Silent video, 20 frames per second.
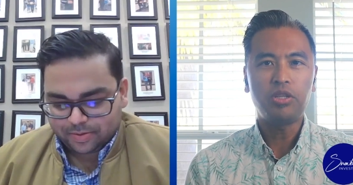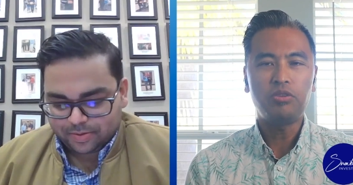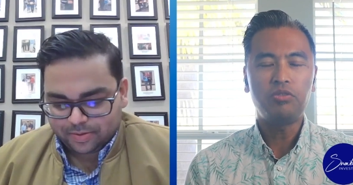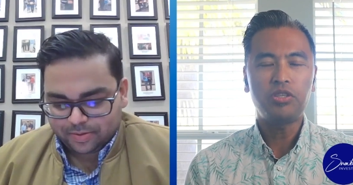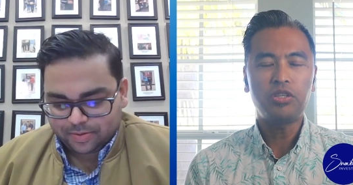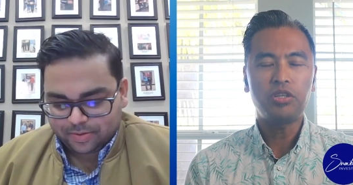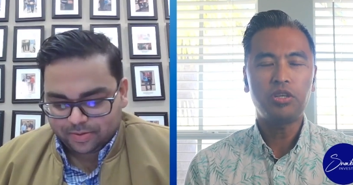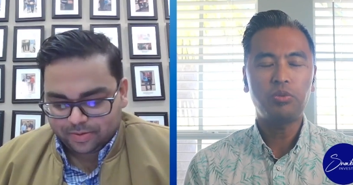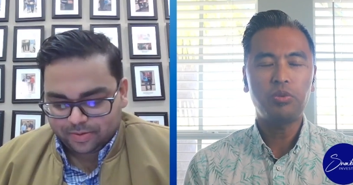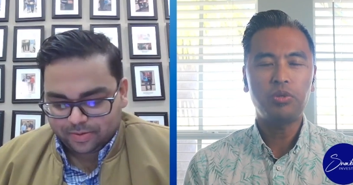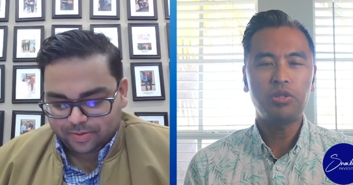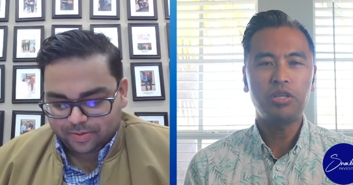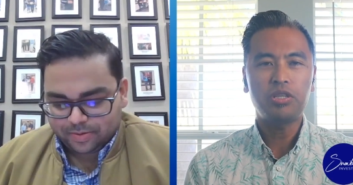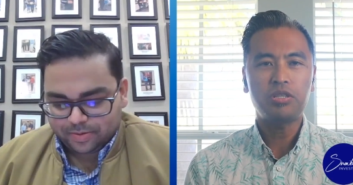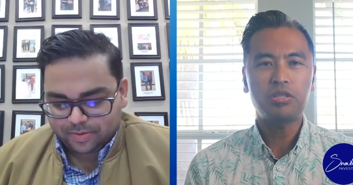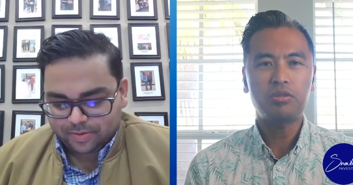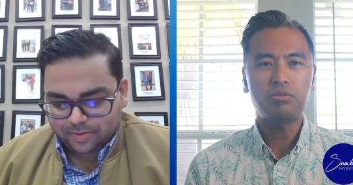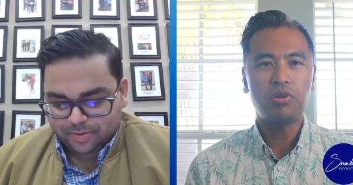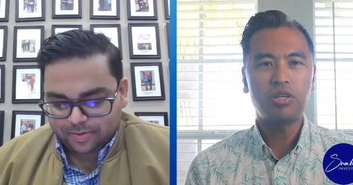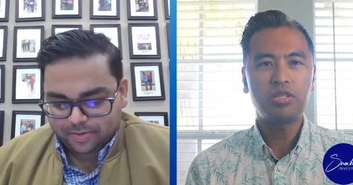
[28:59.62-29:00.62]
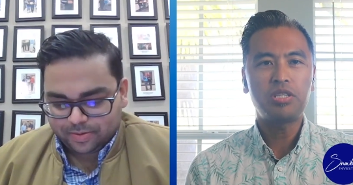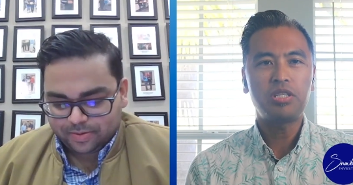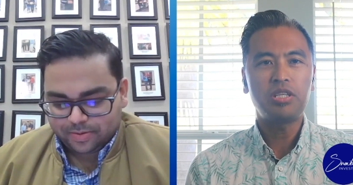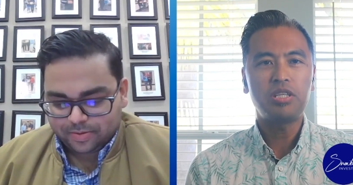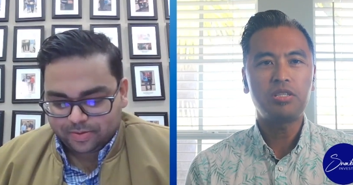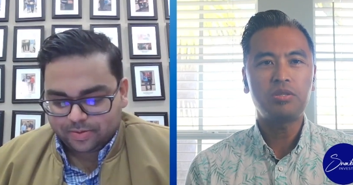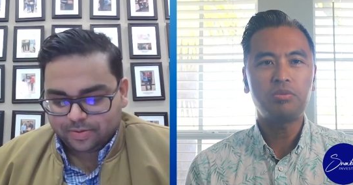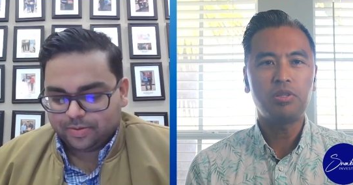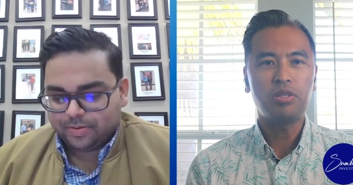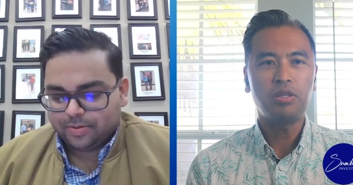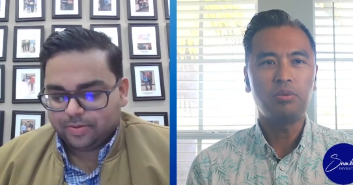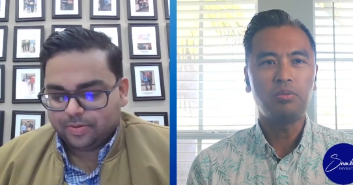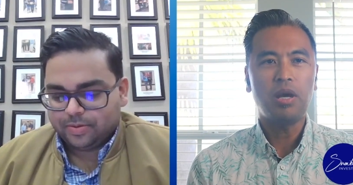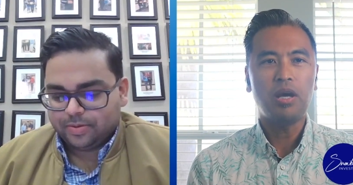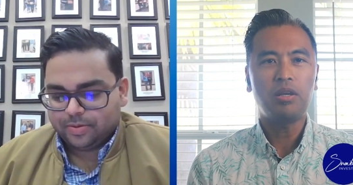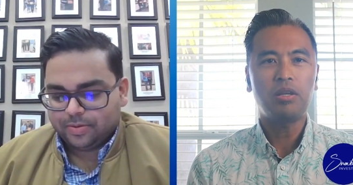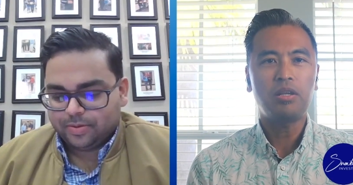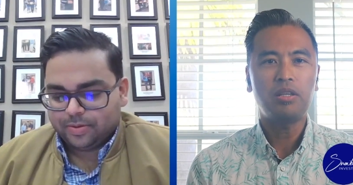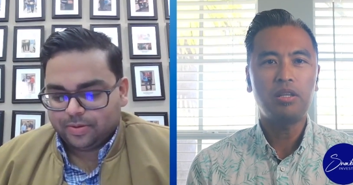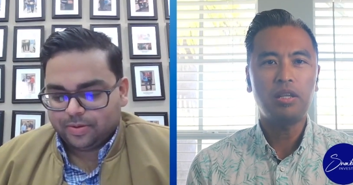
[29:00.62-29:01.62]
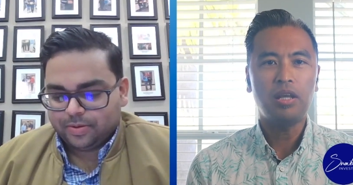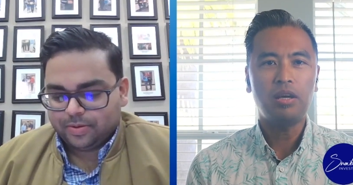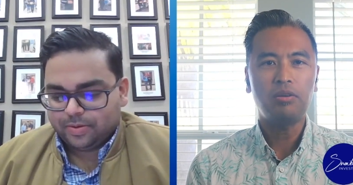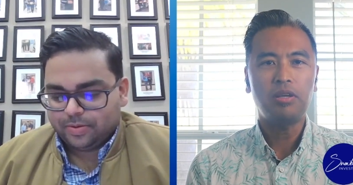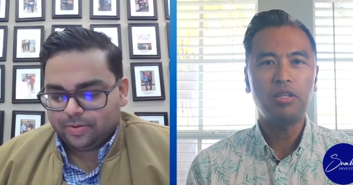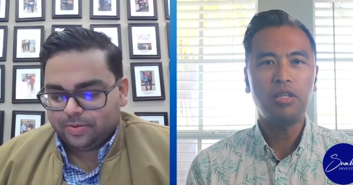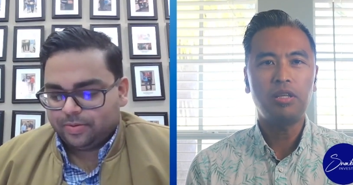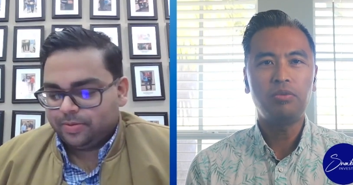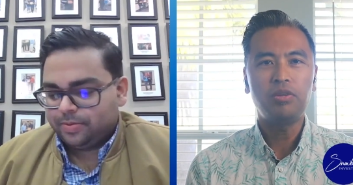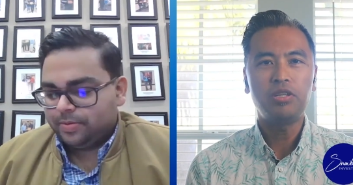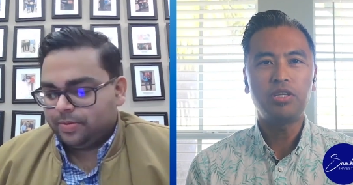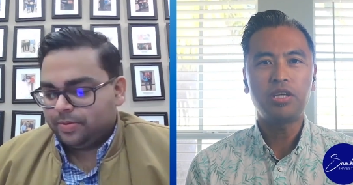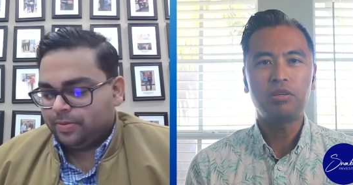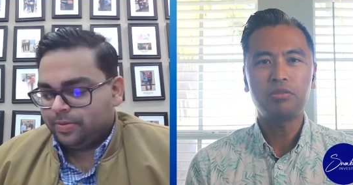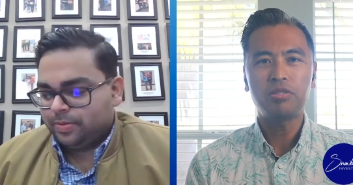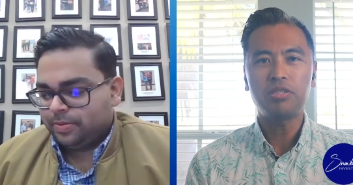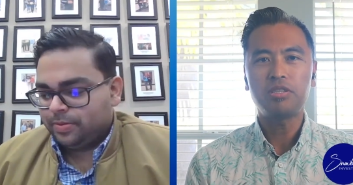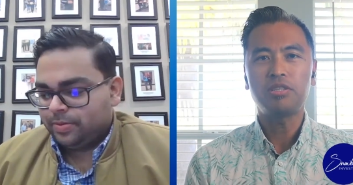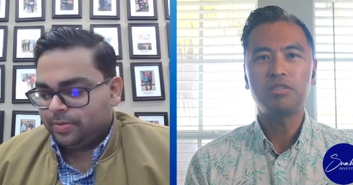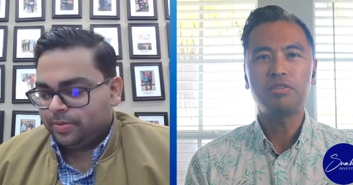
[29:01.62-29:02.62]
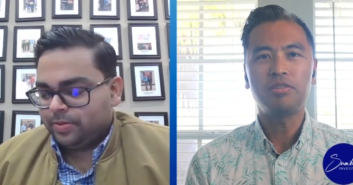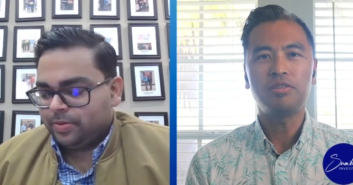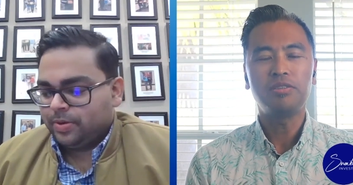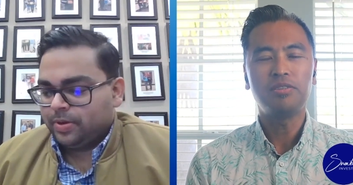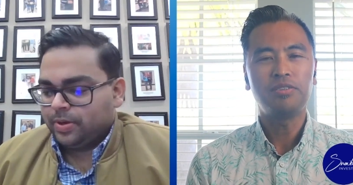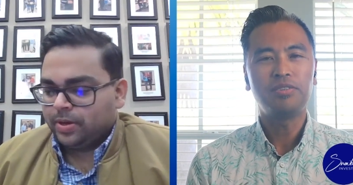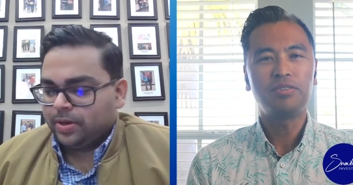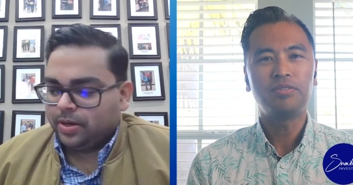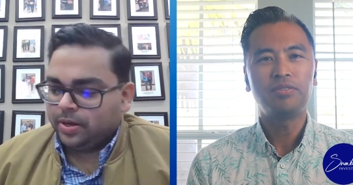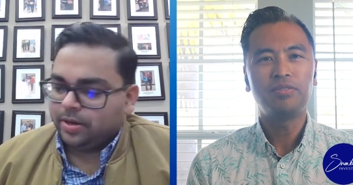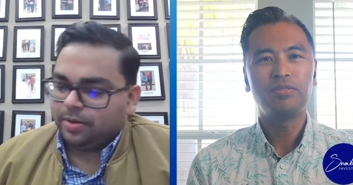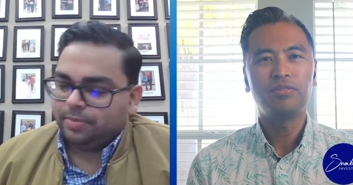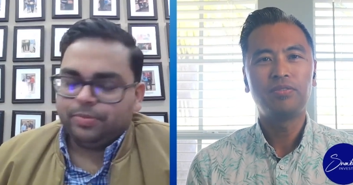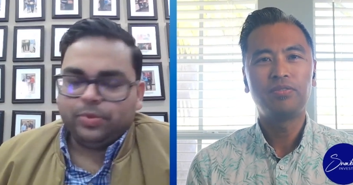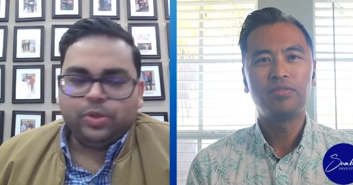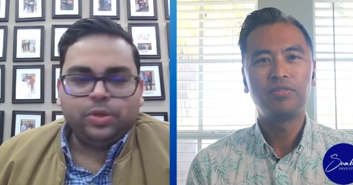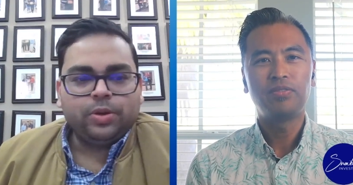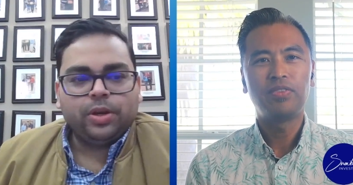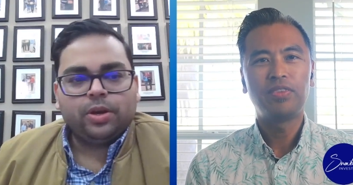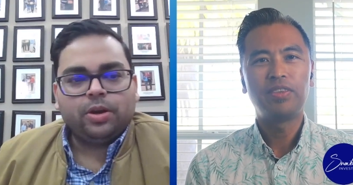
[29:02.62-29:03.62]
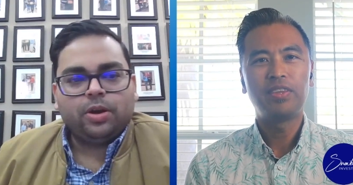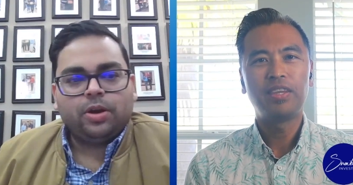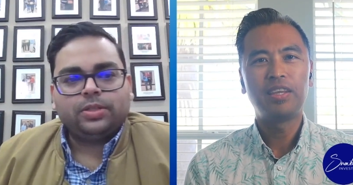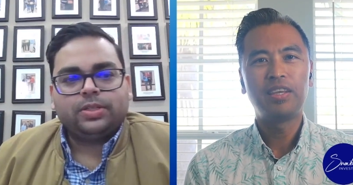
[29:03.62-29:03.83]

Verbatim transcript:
Speaker 1: what you've shared with us resonates with them? How can how can they reach out to you?
Speaker 2: Um, you can